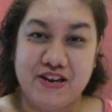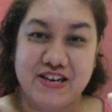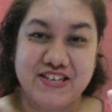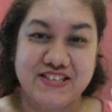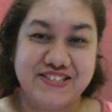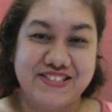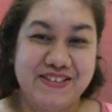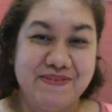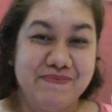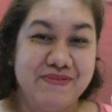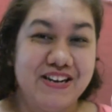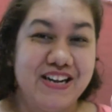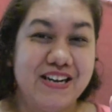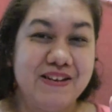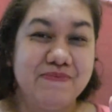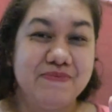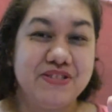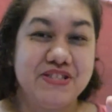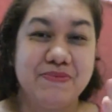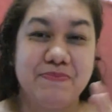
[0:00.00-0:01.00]
because
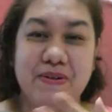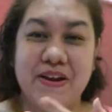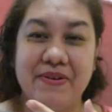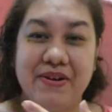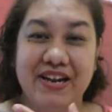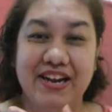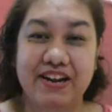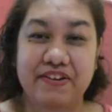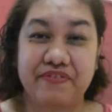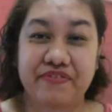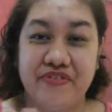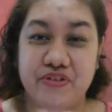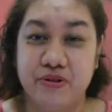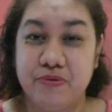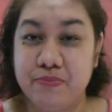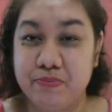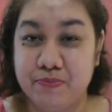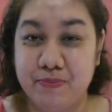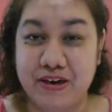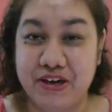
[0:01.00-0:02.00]
sometimes my dad
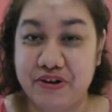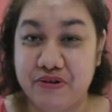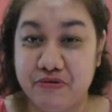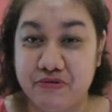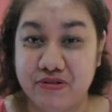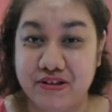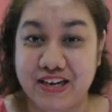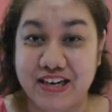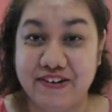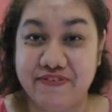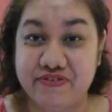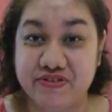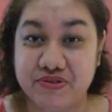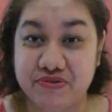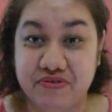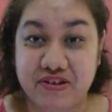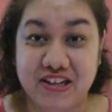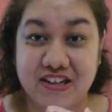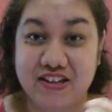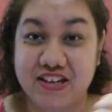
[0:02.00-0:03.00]
filmed my whole life as well.